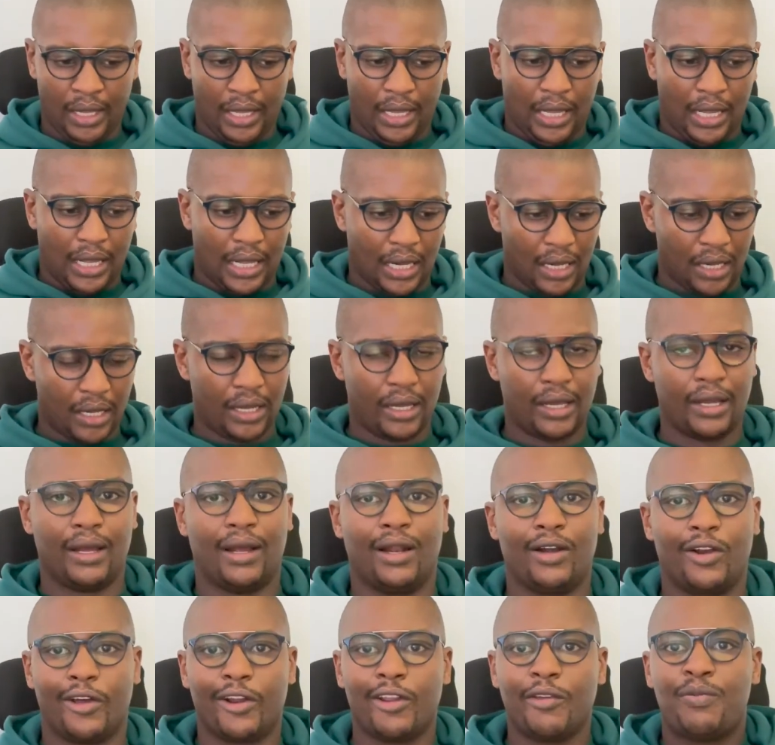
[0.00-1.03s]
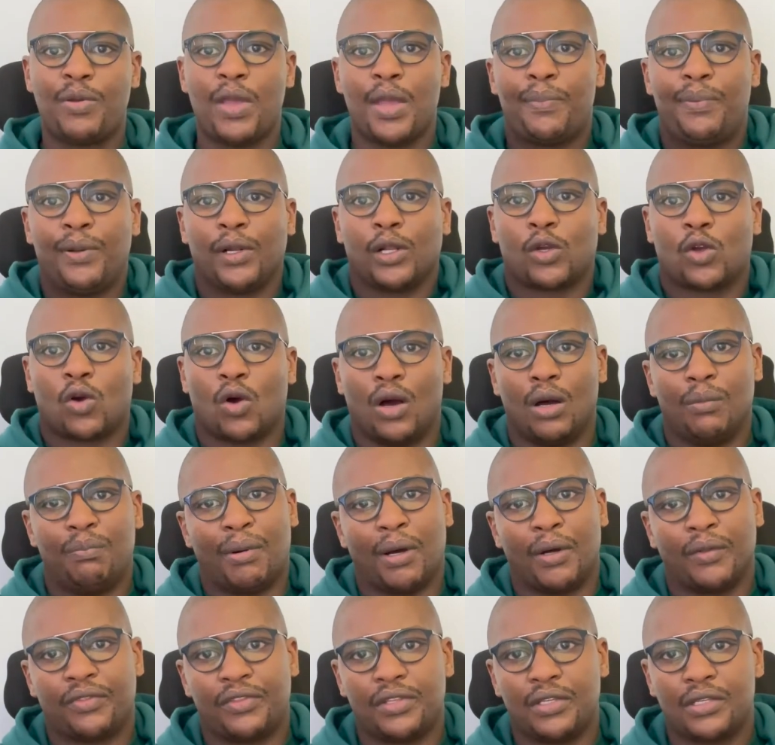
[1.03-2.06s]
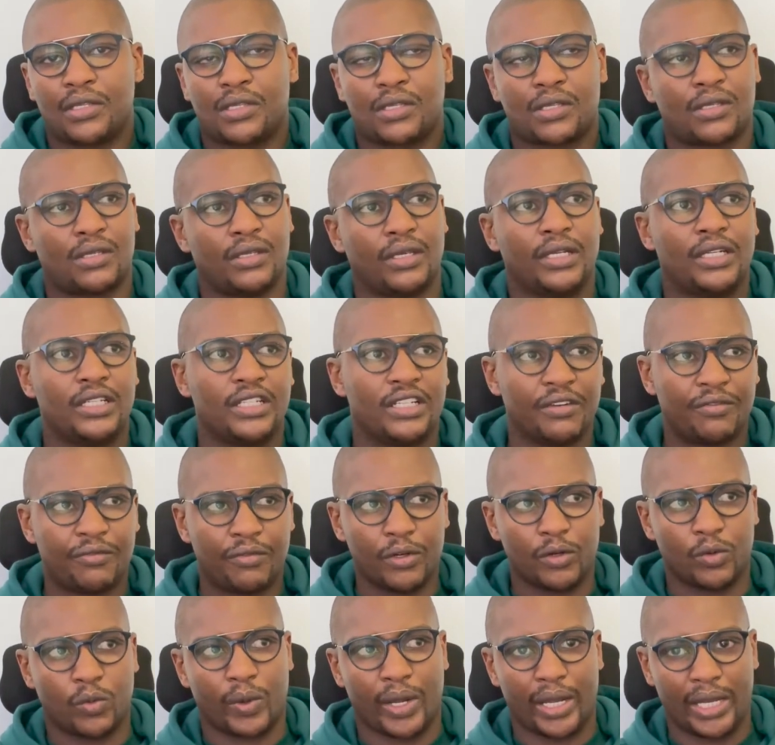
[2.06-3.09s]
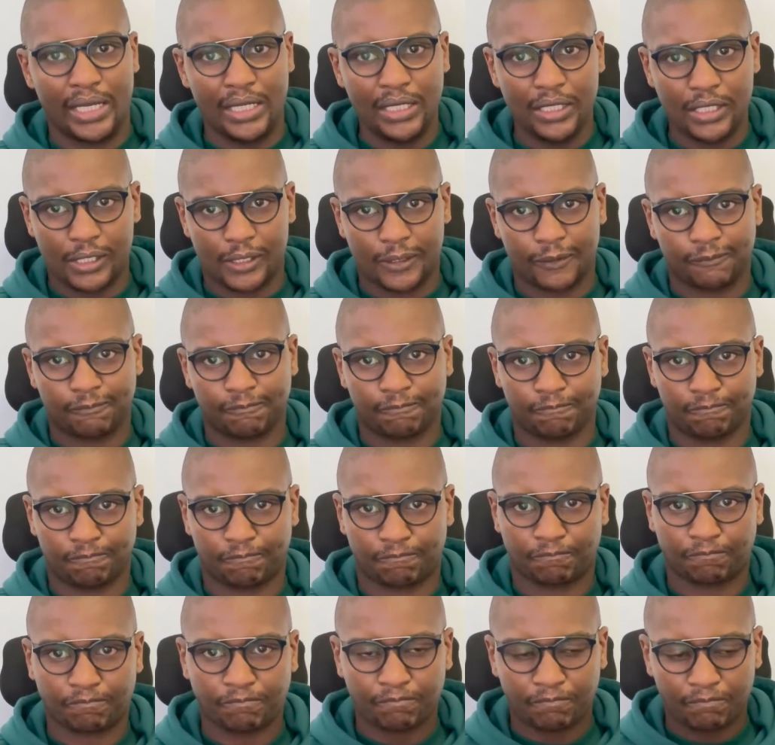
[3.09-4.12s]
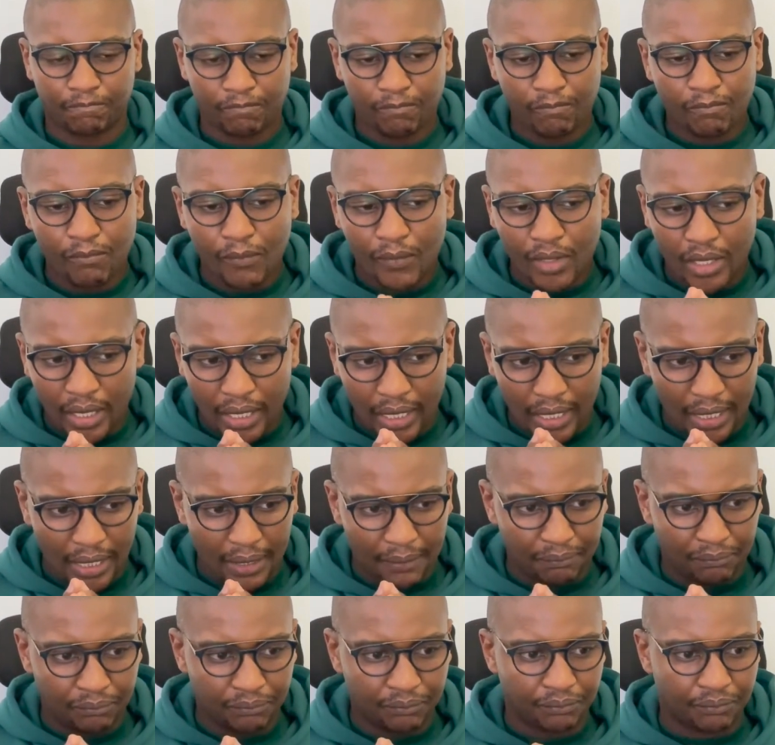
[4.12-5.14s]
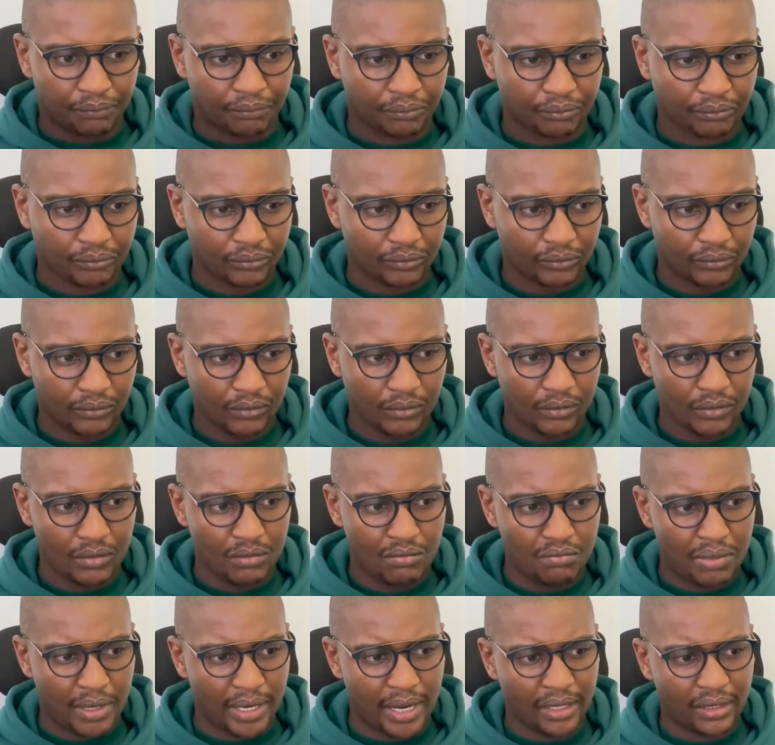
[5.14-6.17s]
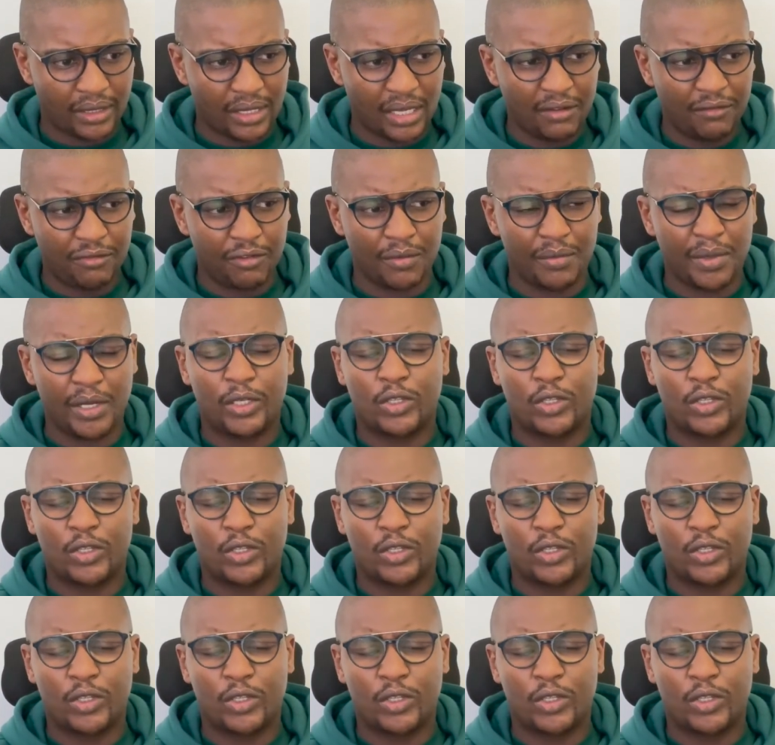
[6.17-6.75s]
a lot of people go about this in different ways. But I think for me to